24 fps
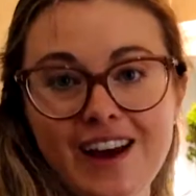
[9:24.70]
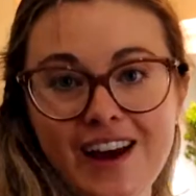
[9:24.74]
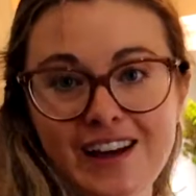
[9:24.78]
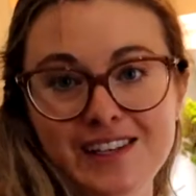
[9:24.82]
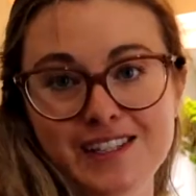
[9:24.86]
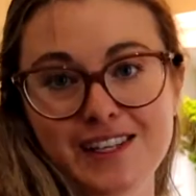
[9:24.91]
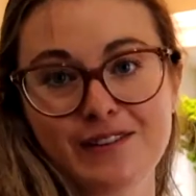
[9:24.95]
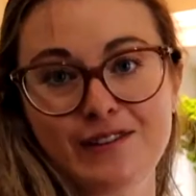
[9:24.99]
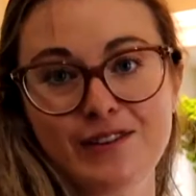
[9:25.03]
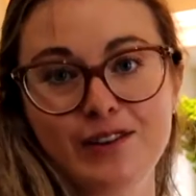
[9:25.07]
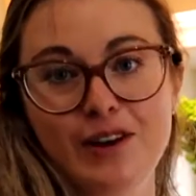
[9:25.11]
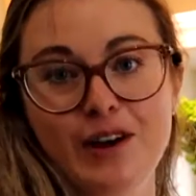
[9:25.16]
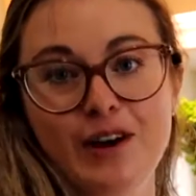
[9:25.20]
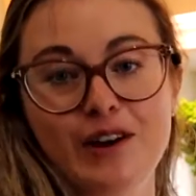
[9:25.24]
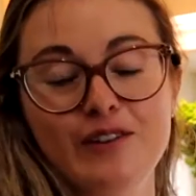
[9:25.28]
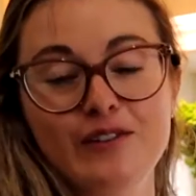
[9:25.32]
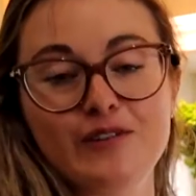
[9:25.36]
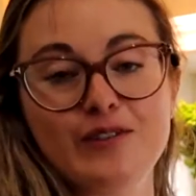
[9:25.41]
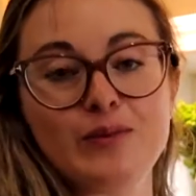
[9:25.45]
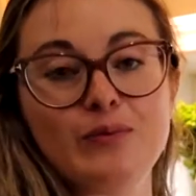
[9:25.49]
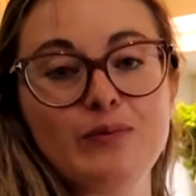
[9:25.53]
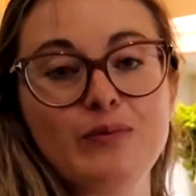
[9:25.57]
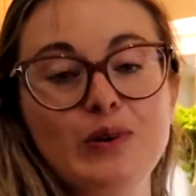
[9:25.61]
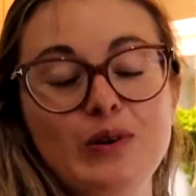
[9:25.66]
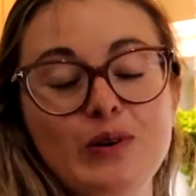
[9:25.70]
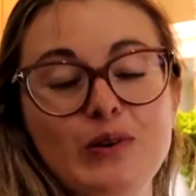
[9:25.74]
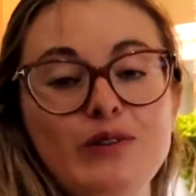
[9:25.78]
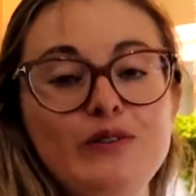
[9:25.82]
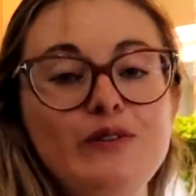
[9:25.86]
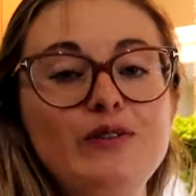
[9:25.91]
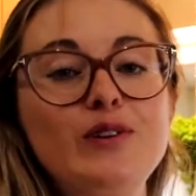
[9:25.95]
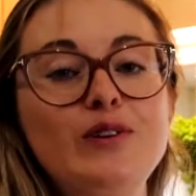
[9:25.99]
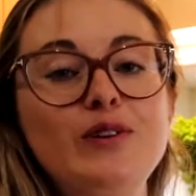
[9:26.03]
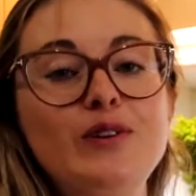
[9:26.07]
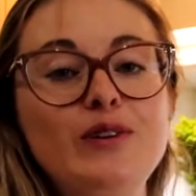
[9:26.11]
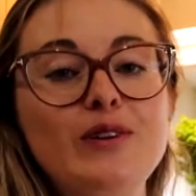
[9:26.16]
guys have a lot of
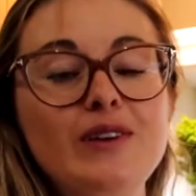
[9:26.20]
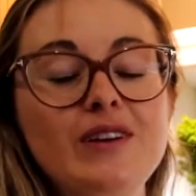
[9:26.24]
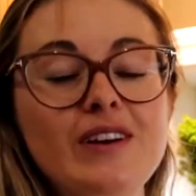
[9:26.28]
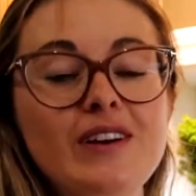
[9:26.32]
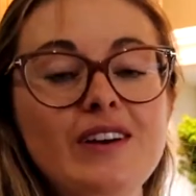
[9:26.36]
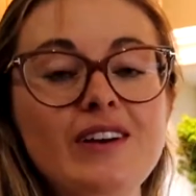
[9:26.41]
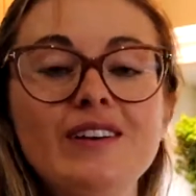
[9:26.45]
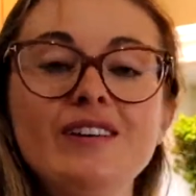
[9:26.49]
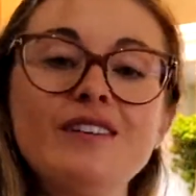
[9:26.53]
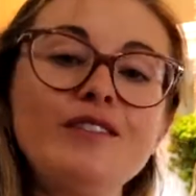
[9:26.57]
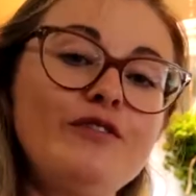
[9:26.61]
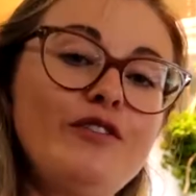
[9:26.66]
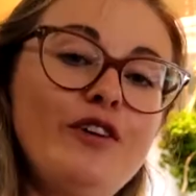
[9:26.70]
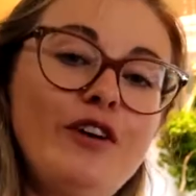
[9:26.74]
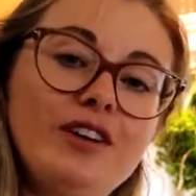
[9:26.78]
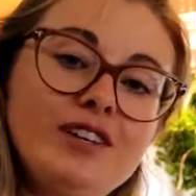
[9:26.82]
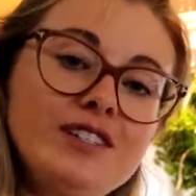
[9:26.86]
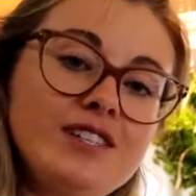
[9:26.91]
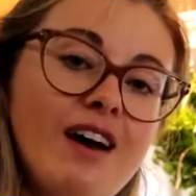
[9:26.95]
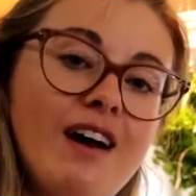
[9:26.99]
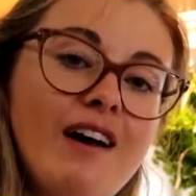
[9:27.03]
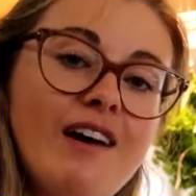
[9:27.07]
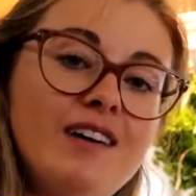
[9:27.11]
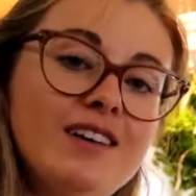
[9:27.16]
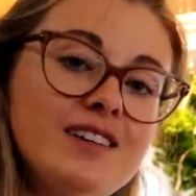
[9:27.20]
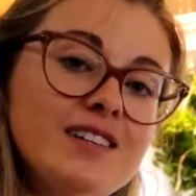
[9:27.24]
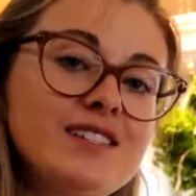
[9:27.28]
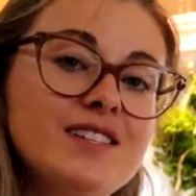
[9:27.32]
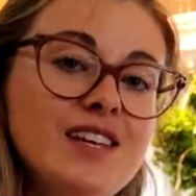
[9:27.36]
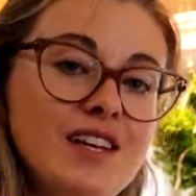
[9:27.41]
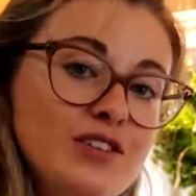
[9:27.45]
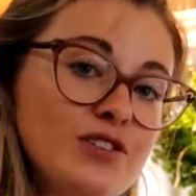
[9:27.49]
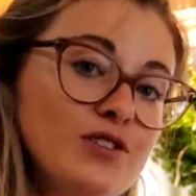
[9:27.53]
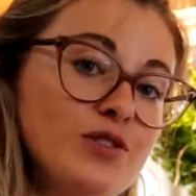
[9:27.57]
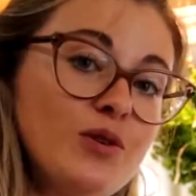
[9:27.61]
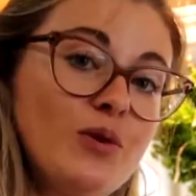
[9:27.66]
beautiful volatile
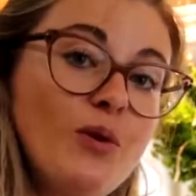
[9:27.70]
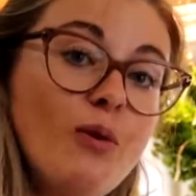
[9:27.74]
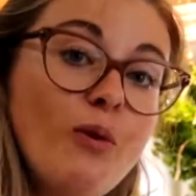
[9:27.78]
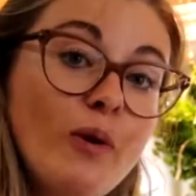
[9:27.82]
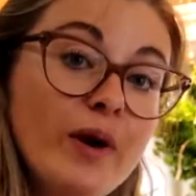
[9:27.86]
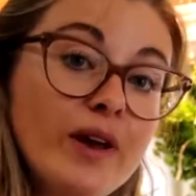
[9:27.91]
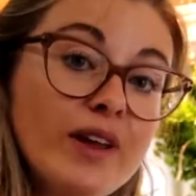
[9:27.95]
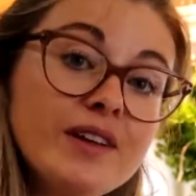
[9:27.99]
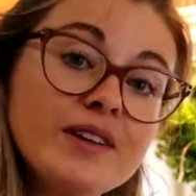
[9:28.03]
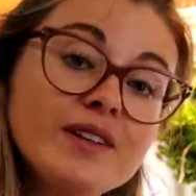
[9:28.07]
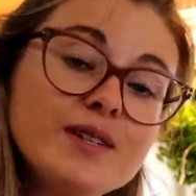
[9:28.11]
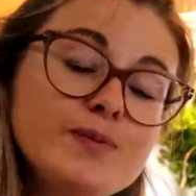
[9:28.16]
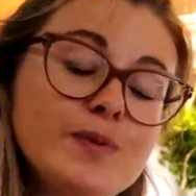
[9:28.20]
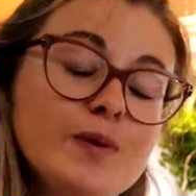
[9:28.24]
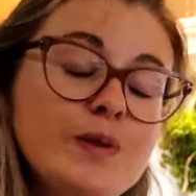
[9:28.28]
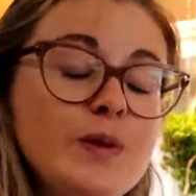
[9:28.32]
essential oils,